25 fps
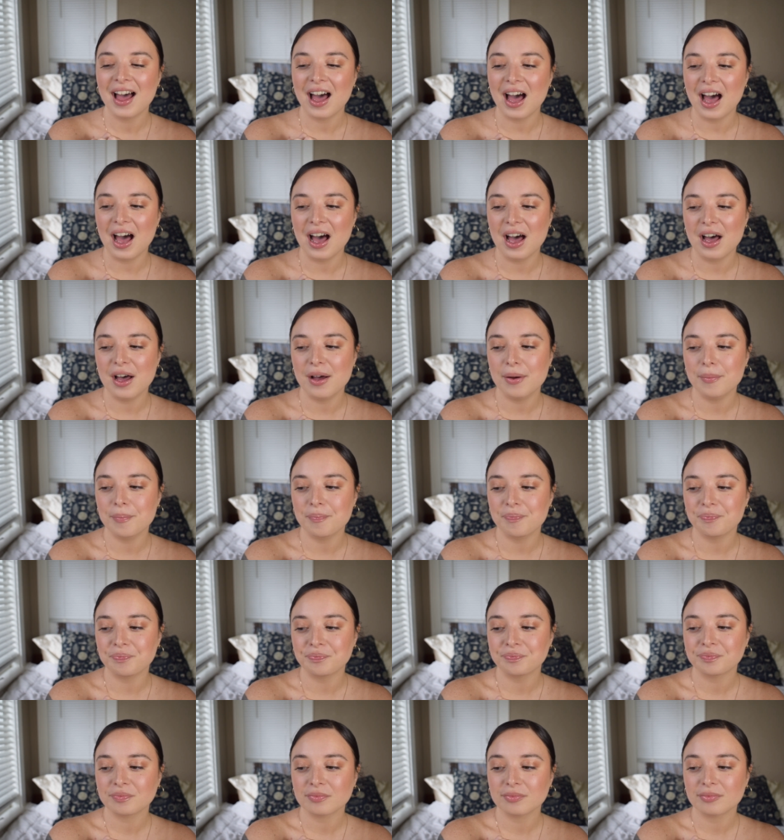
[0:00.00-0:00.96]

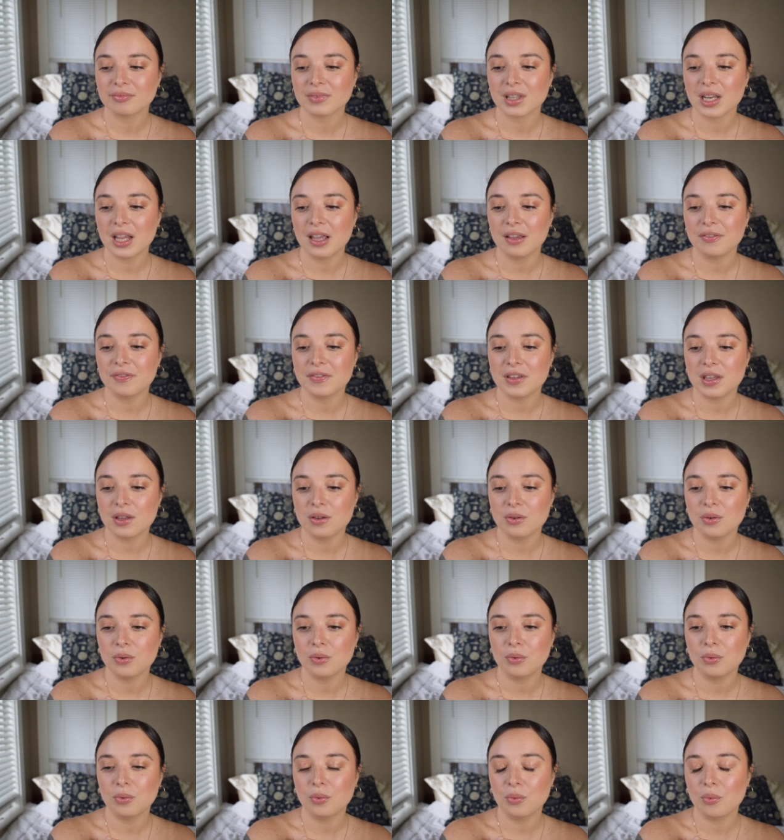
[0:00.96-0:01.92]
um, if
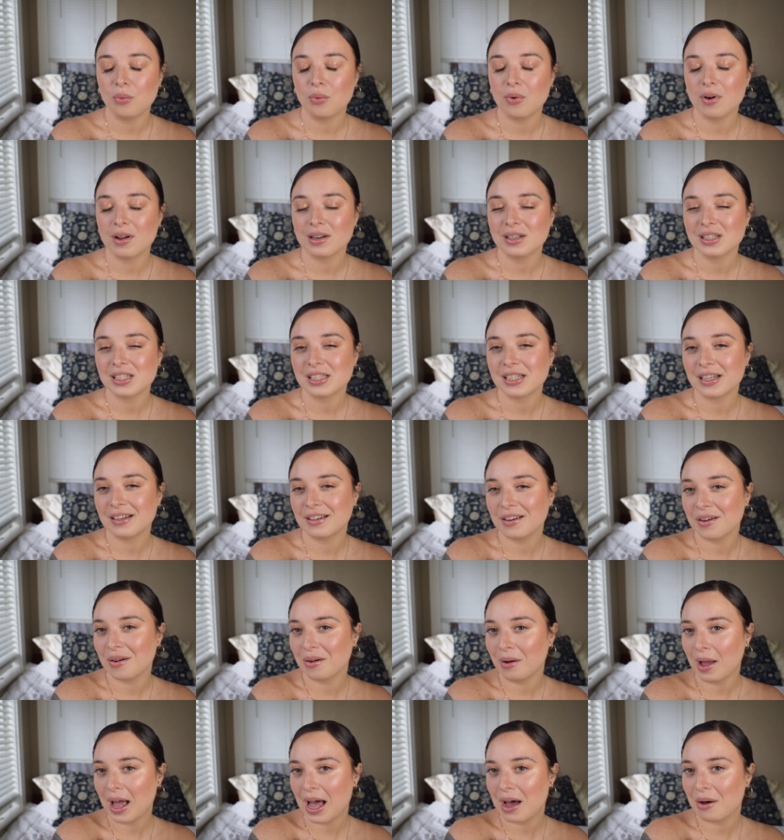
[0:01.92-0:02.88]
you want to
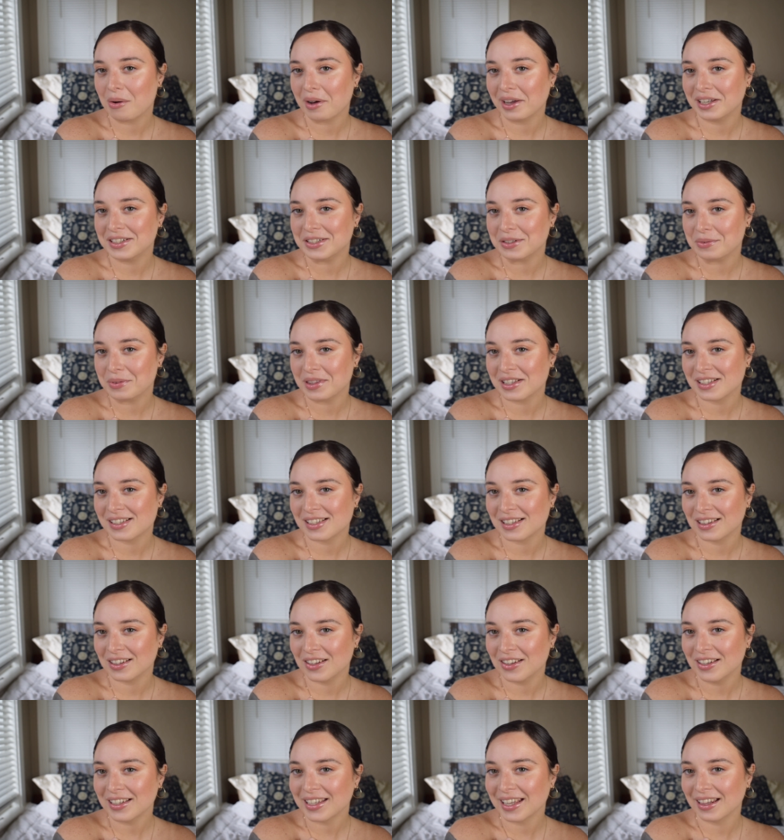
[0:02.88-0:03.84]
know how I do this
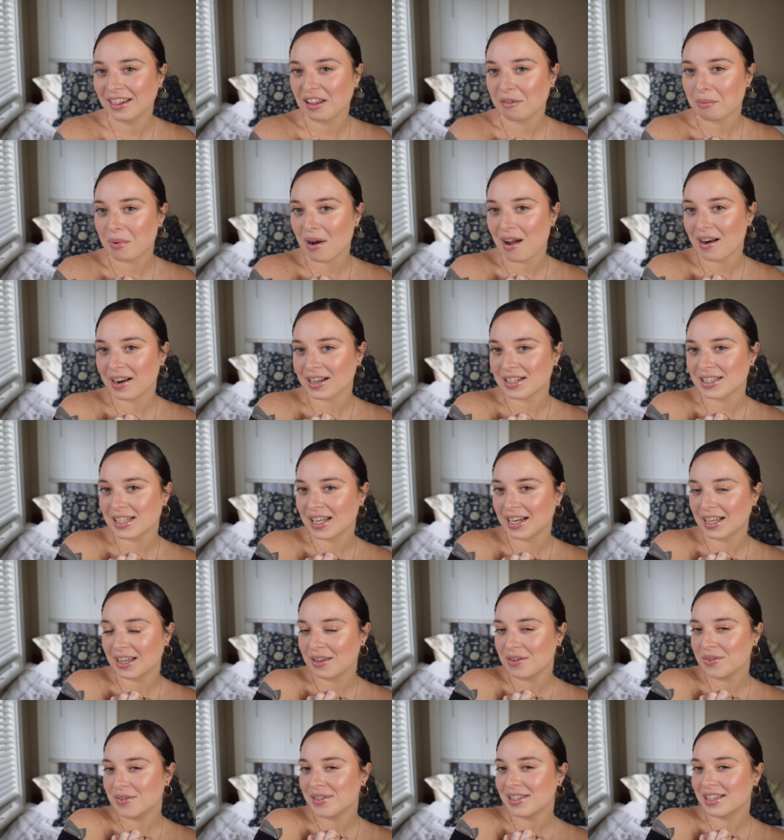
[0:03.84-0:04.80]
look and the products that I
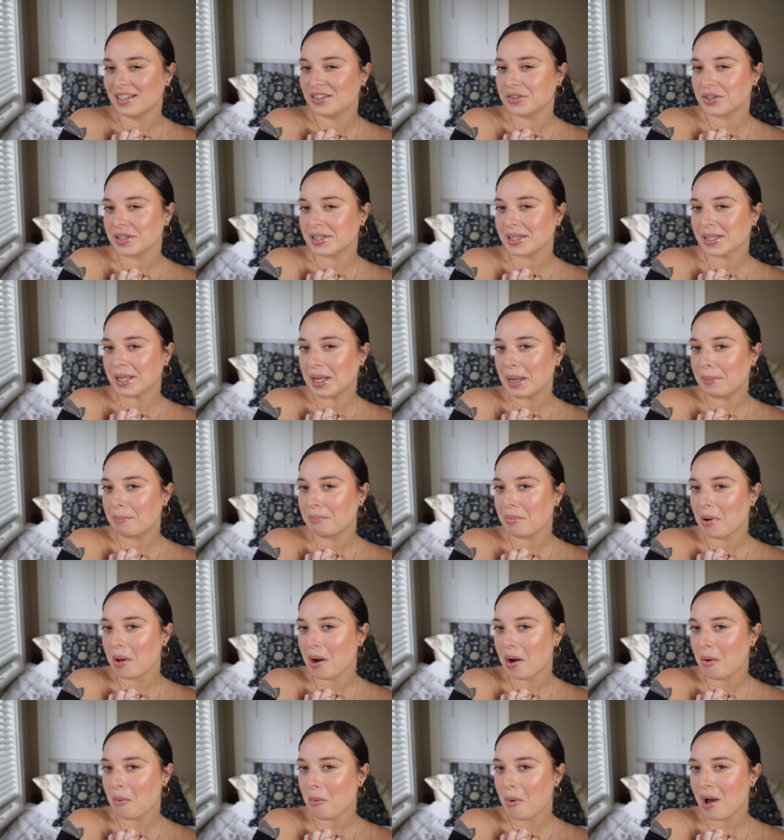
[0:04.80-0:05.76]
use, then just keep
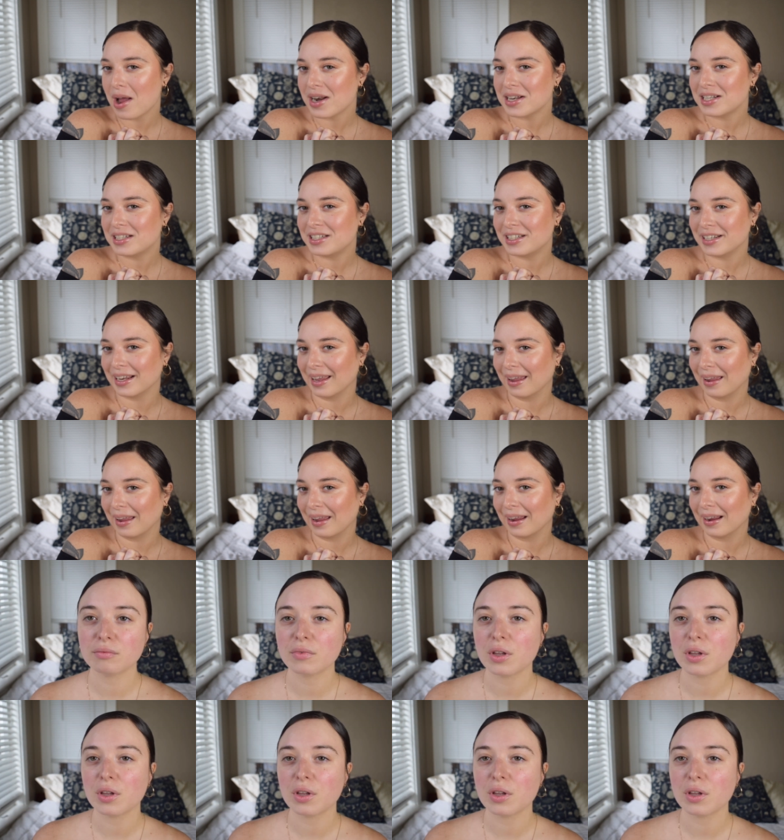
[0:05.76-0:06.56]
on watching.